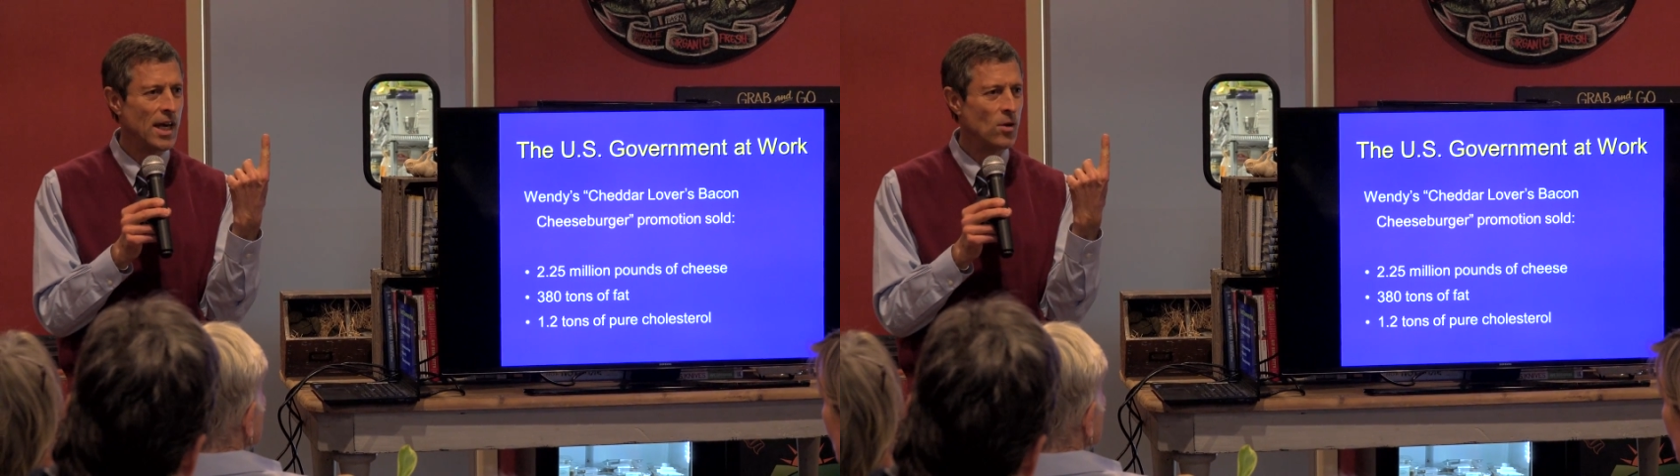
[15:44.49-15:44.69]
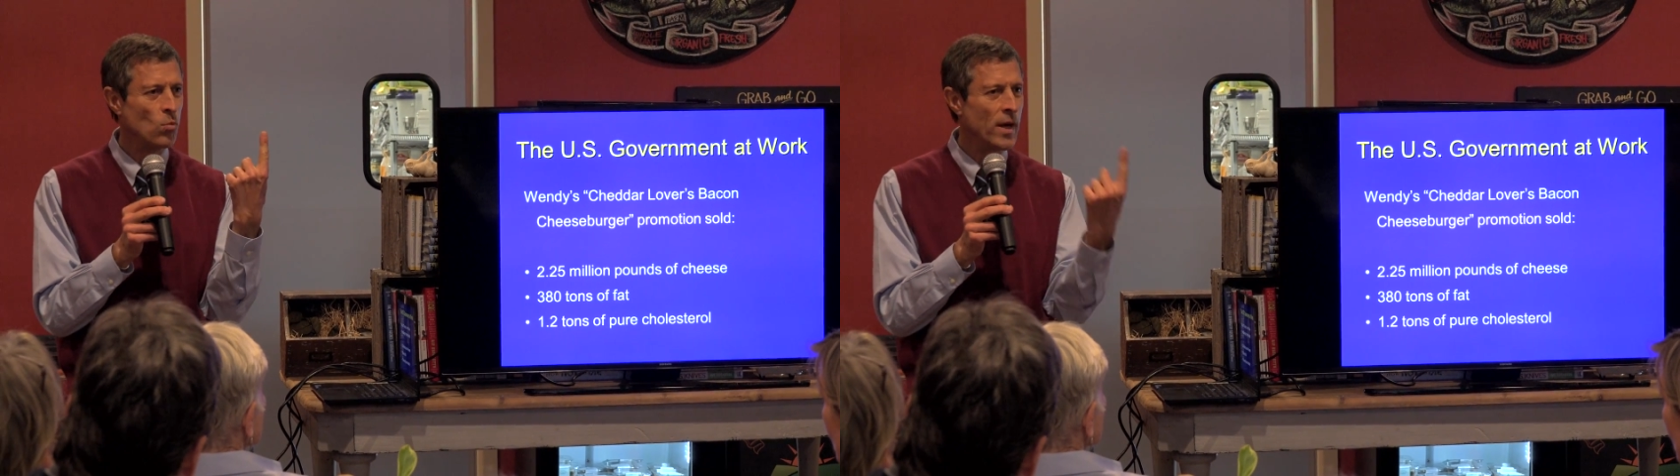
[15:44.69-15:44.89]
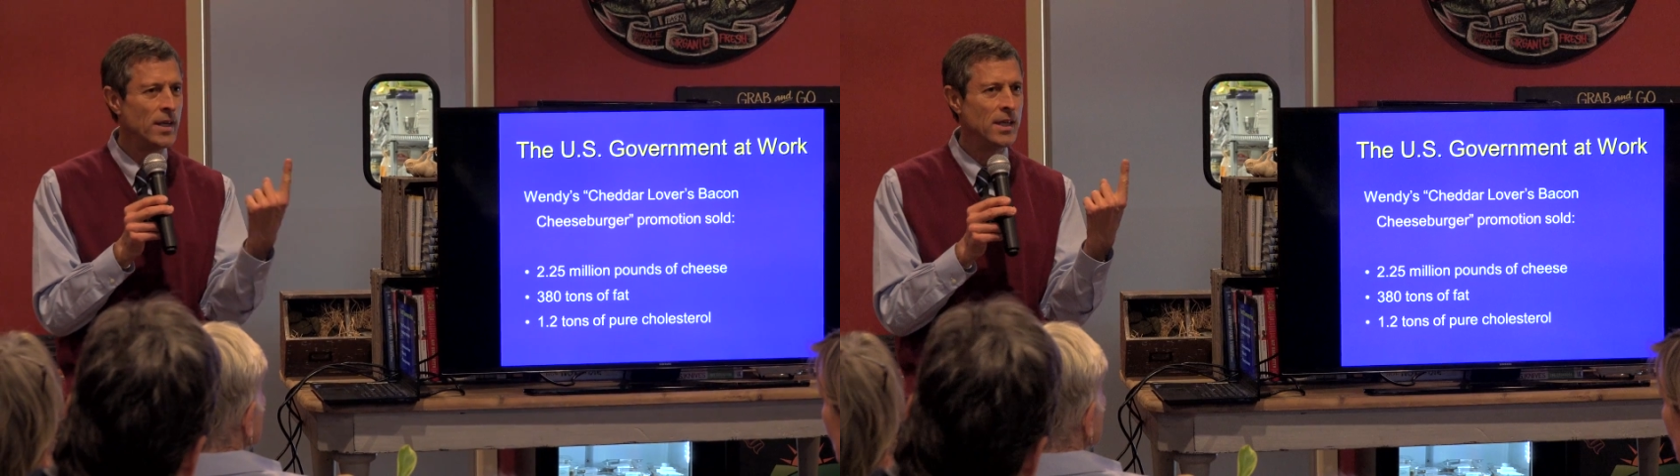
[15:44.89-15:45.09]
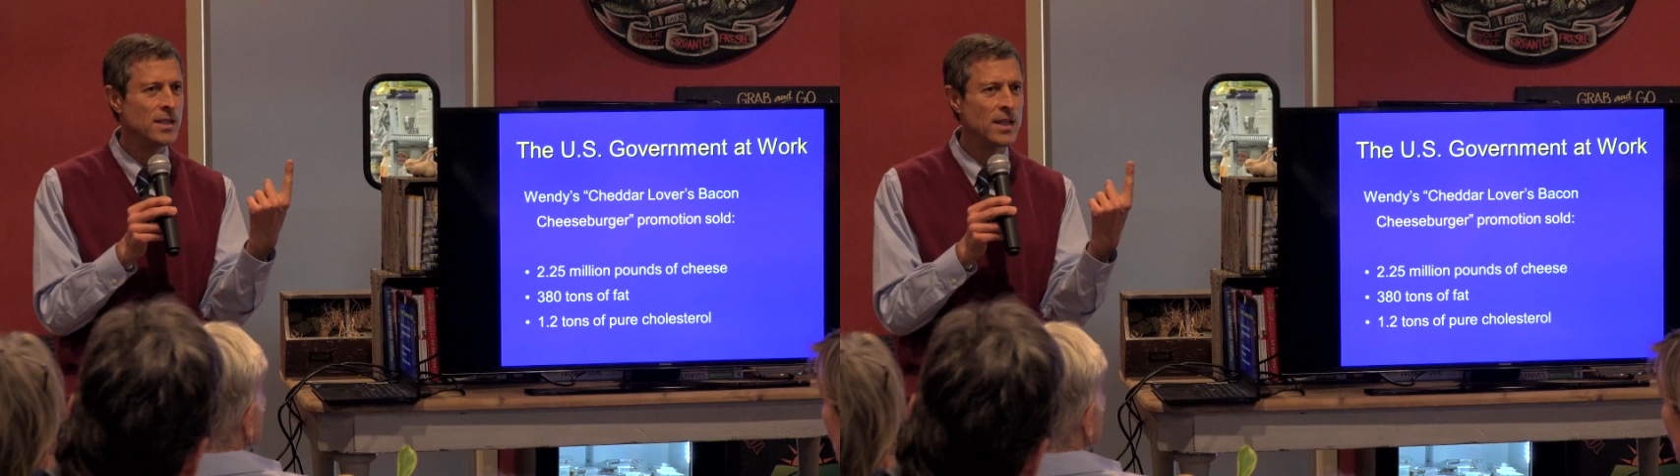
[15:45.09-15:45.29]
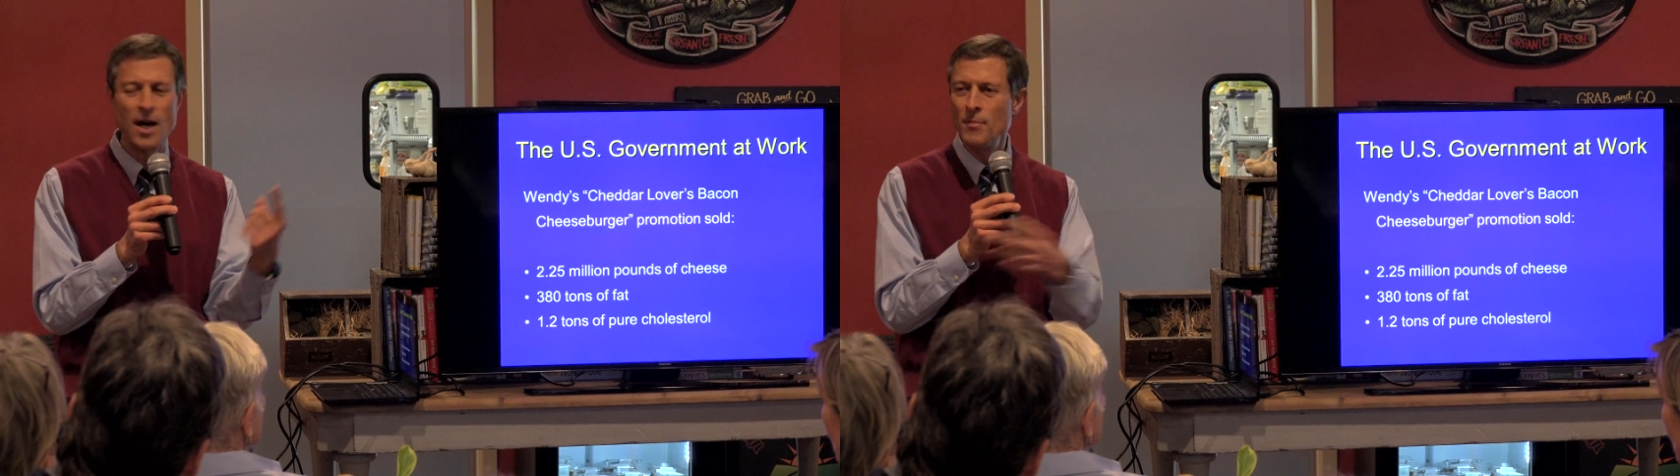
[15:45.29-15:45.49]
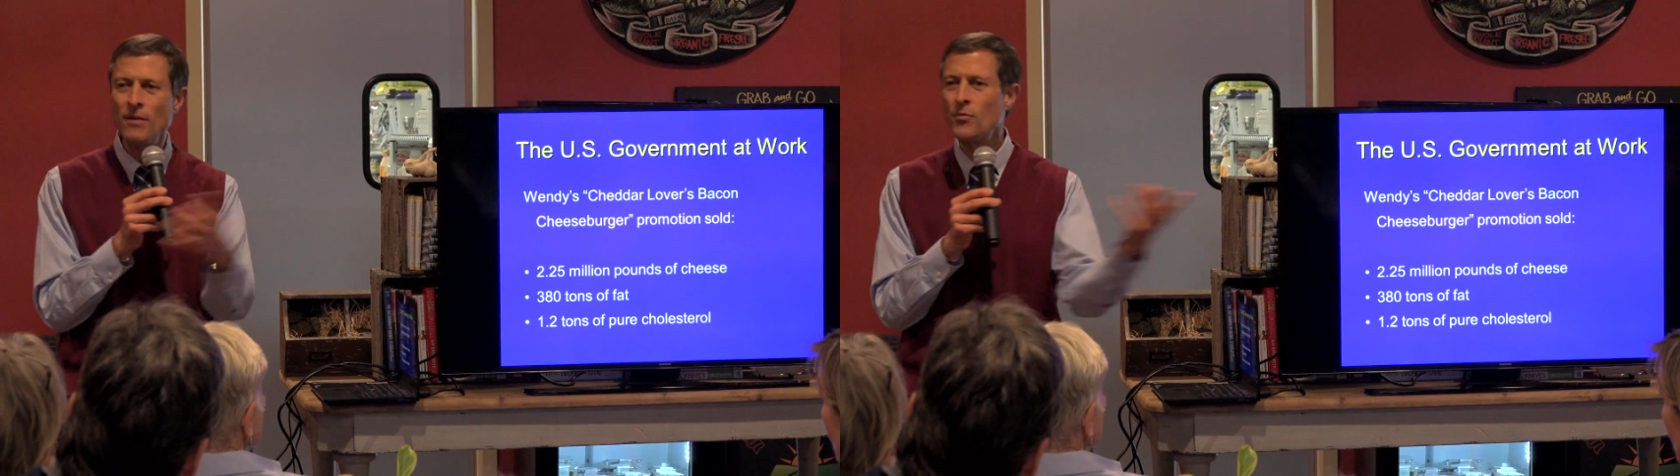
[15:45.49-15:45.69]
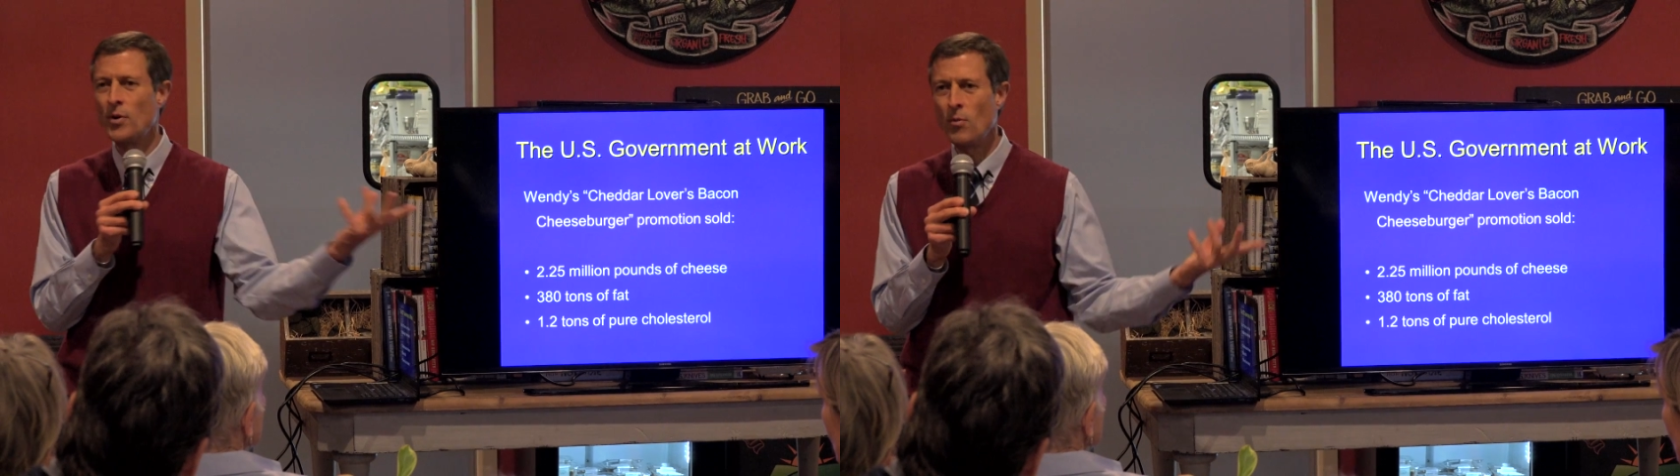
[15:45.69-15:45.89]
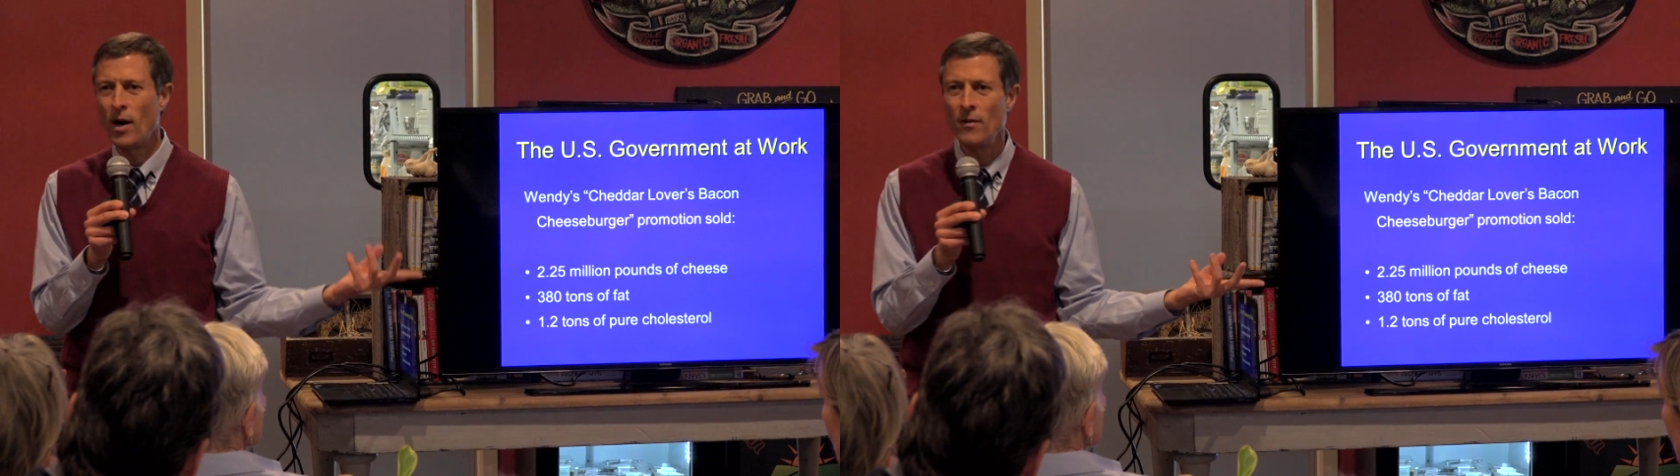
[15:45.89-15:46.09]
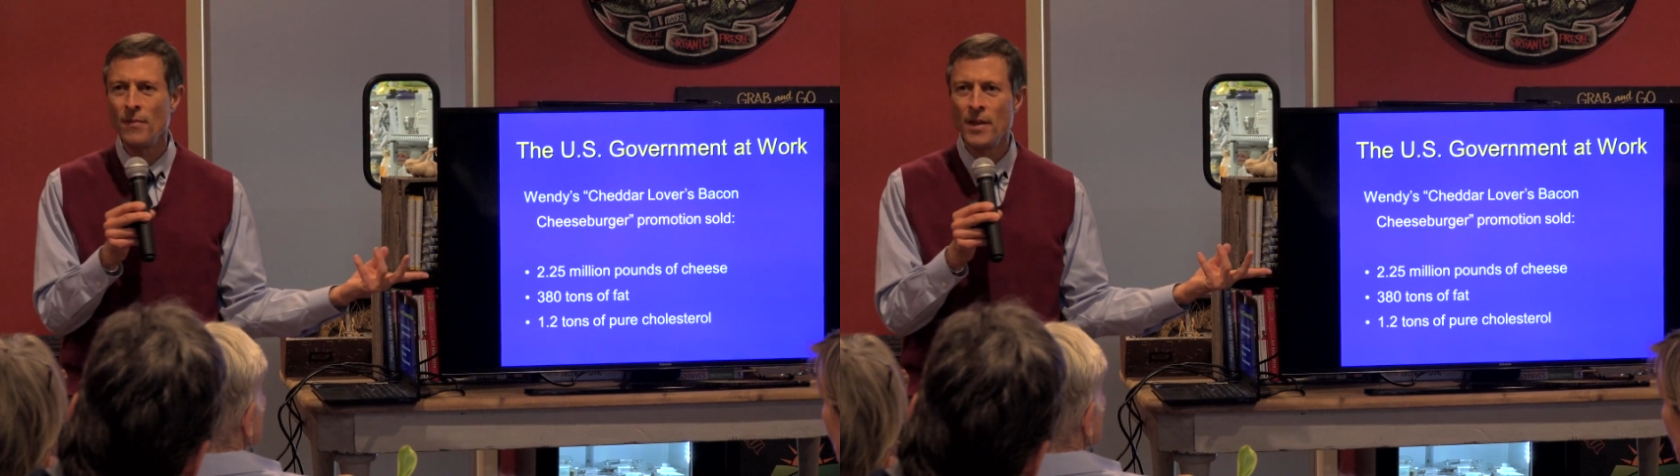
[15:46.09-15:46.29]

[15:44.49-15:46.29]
at Wendy's, I'm everywhere.